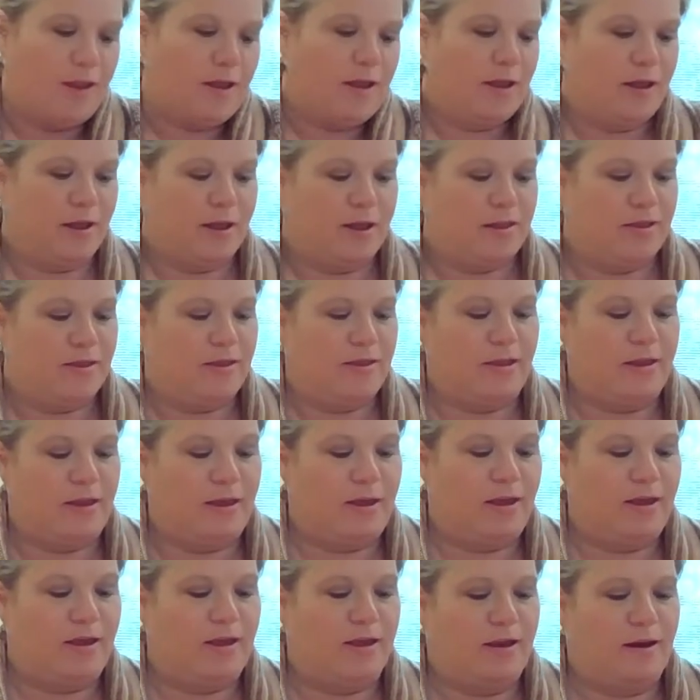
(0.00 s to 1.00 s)
and
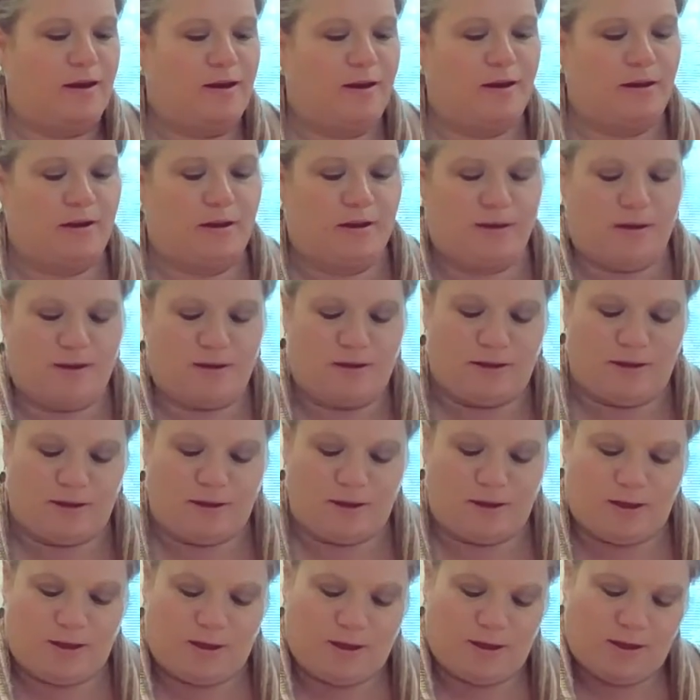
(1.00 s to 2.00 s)
then
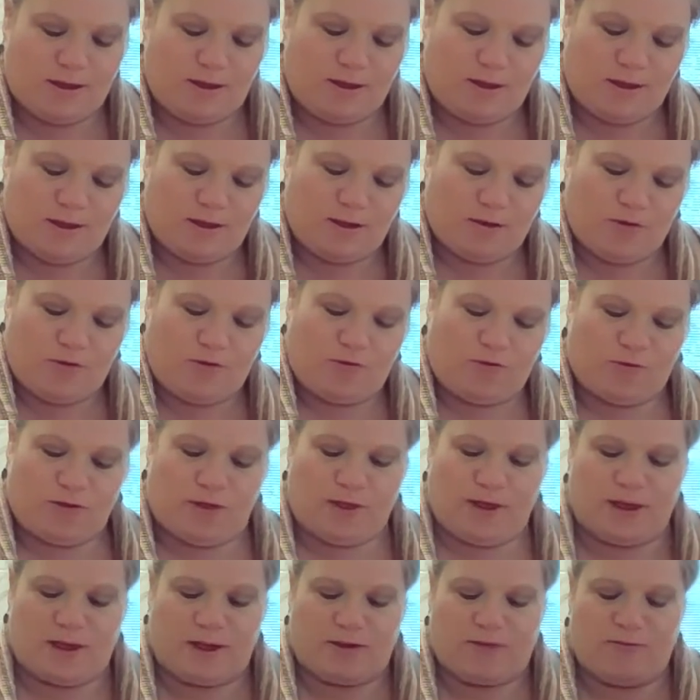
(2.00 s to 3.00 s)
hopefully
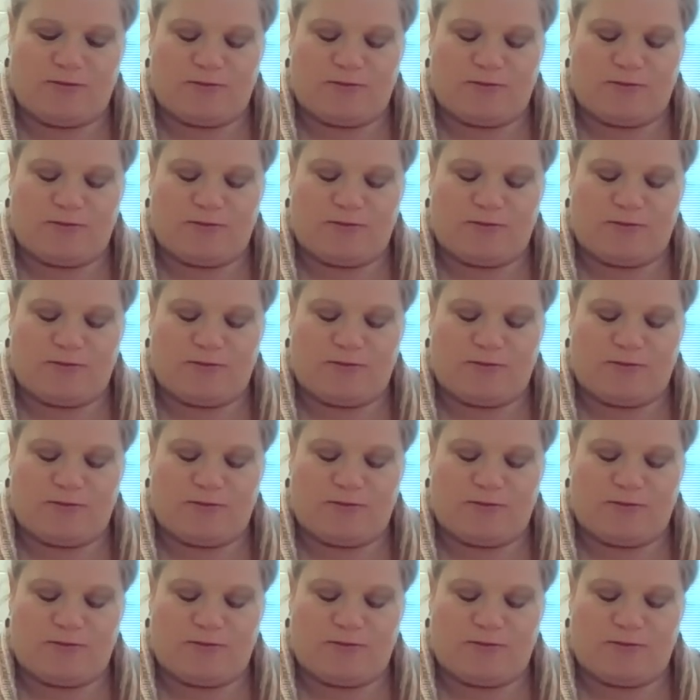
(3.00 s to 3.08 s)
I can